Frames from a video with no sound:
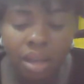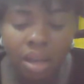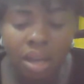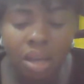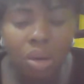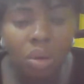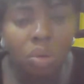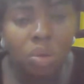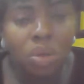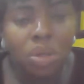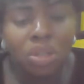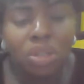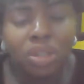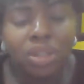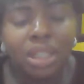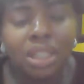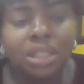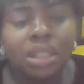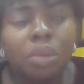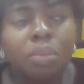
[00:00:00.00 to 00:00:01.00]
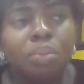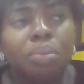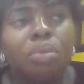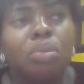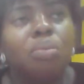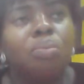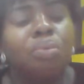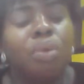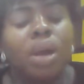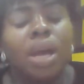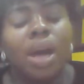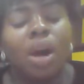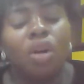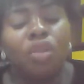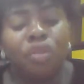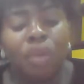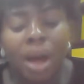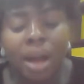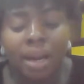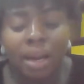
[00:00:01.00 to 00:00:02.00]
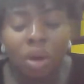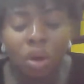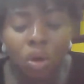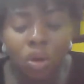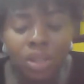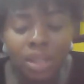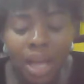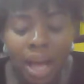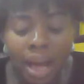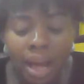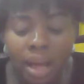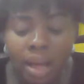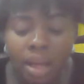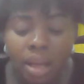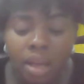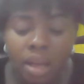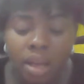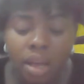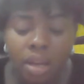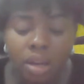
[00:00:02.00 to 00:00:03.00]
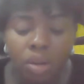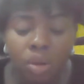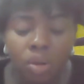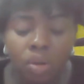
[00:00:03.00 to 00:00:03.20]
It's just a simple prayer of an order, an